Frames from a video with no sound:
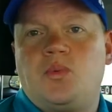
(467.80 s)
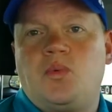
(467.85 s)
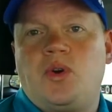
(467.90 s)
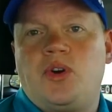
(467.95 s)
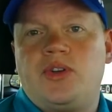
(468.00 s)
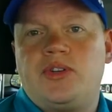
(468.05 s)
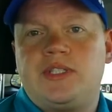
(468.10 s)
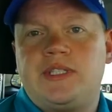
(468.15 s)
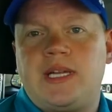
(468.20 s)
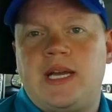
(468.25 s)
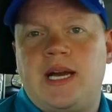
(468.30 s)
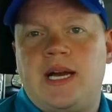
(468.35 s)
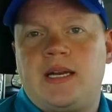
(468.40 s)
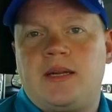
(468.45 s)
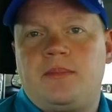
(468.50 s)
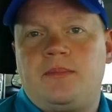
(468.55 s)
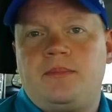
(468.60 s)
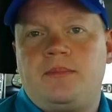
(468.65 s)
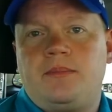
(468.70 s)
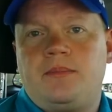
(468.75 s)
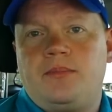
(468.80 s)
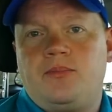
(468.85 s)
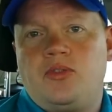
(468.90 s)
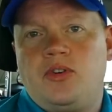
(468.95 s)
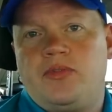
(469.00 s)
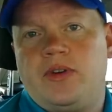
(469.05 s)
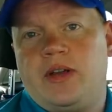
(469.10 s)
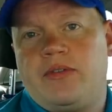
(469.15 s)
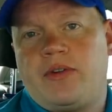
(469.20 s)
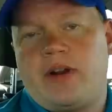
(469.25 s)
worst item
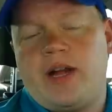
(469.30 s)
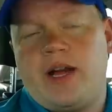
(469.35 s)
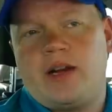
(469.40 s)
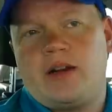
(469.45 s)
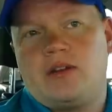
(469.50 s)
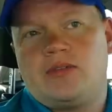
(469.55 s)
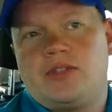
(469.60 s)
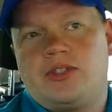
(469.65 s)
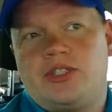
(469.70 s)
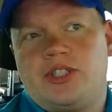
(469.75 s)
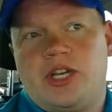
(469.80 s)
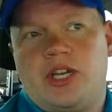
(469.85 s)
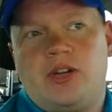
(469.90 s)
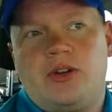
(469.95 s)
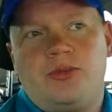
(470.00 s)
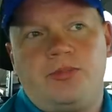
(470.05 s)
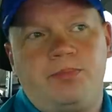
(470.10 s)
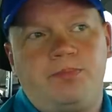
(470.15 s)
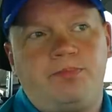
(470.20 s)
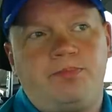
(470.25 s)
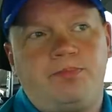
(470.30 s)
we've ever had on the show.